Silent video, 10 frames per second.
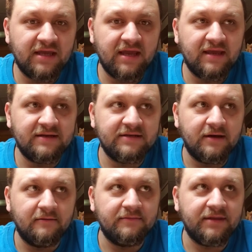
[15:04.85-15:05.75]
and
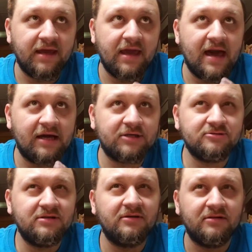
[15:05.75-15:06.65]
they
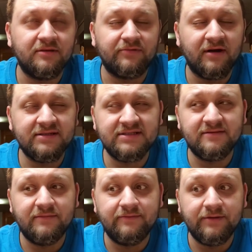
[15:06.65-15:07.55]
actually are in the process
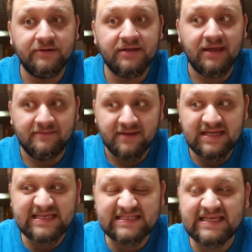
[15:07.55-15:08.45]
of building a
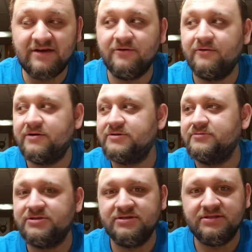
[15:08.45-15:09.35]
mini Z course,
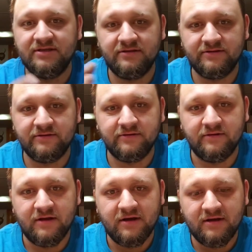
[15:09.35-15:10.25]
which is the little
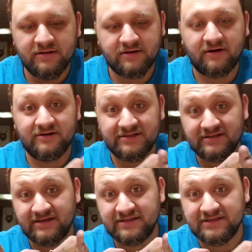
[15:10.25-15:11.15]
cars are
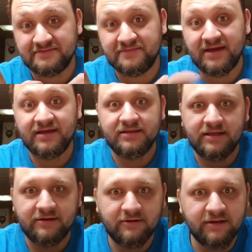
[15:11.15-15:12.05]
like this big and
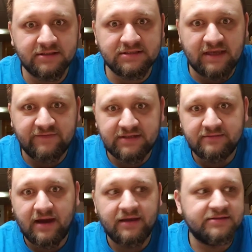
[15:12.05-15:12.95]
they go like 70
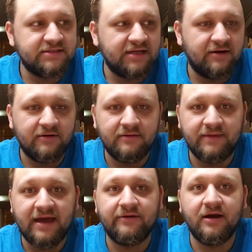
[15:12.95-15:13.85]
miles an hour,
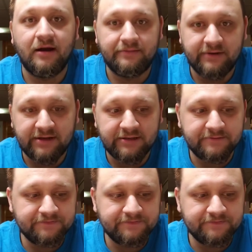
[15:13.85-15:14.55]
battery operated.